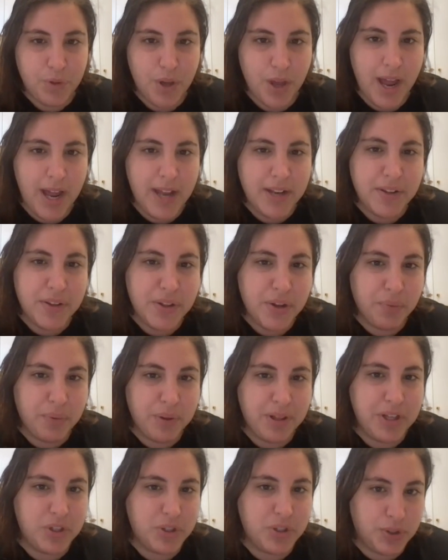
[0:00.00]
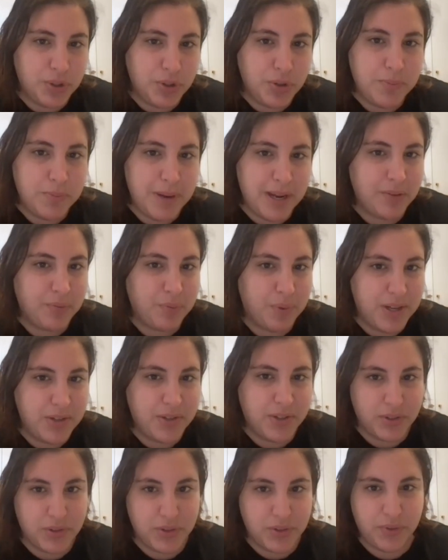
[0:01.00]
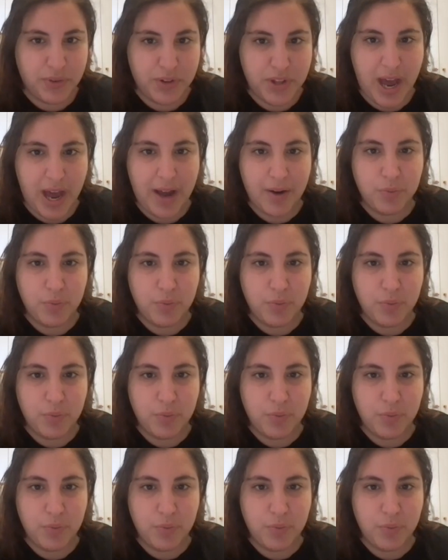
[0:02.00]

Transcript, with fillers: And there are really two main reasons for that.